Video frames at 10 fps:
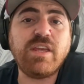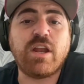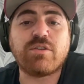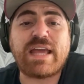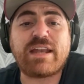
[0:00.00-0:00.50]

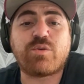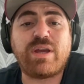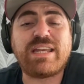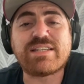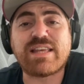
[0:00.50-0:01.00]
Dan
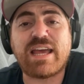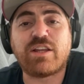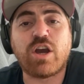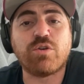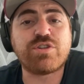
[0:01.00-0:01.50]
Quinn is the
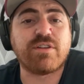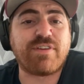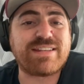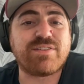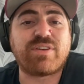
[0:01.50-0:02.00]
head coach,
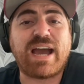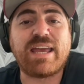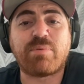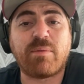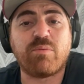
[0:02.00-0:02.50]
defensive guy.
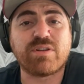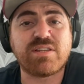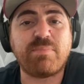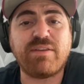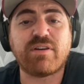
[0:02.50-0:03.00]
He probably wants
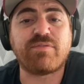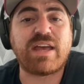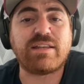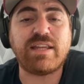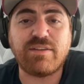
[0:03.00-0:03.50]
to beef up
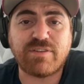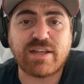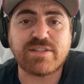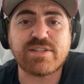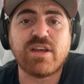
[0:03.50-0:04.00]
that
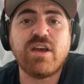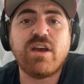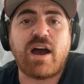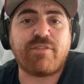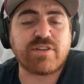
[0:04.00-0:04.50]
defense.
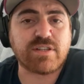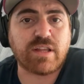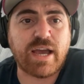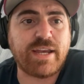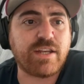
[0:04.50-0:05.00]
Offensive
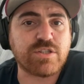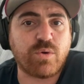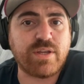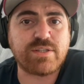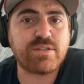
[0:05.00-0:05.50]
line is
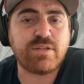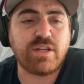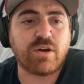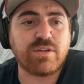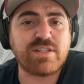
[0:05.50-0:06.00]
always,
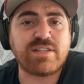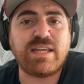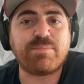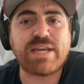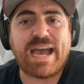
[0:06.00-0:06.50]
it's a
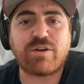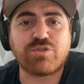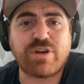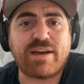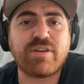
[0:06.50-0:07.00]
deep tackle
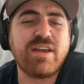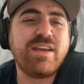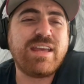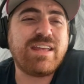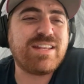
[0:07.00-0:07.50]
draft.
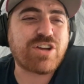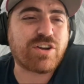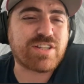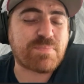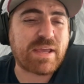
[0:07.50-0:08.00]
It's
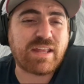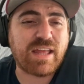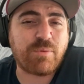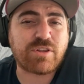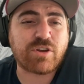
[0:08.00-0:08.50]
hard to
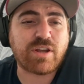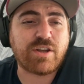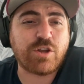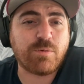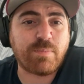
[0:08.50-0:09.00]
speculate what they're going
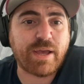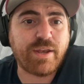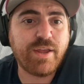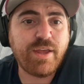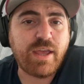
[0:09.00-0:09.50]
to do, but
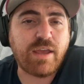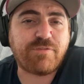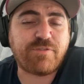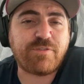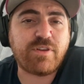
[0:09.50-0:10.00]

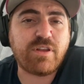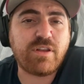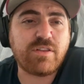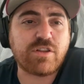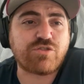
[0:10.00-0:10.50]
if
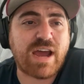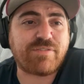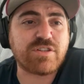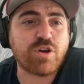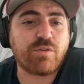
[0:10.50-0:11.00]
the
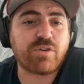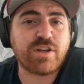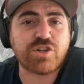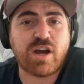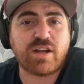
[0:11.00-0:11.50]
draft is over
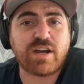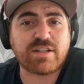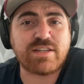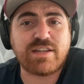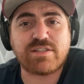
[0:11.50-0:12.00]
and Jahan
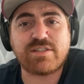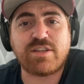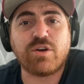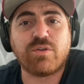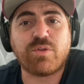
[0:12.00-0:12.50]
Dotson is
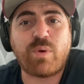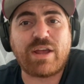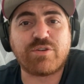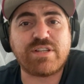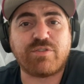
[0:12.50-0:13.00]
still the
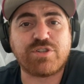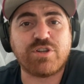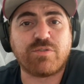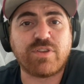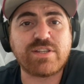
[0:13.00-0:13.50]
wide receiver
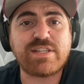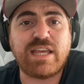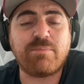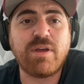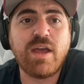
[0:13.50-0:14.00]
2 for this
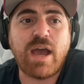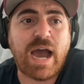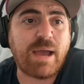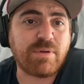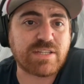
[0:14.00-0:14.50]
team, I'm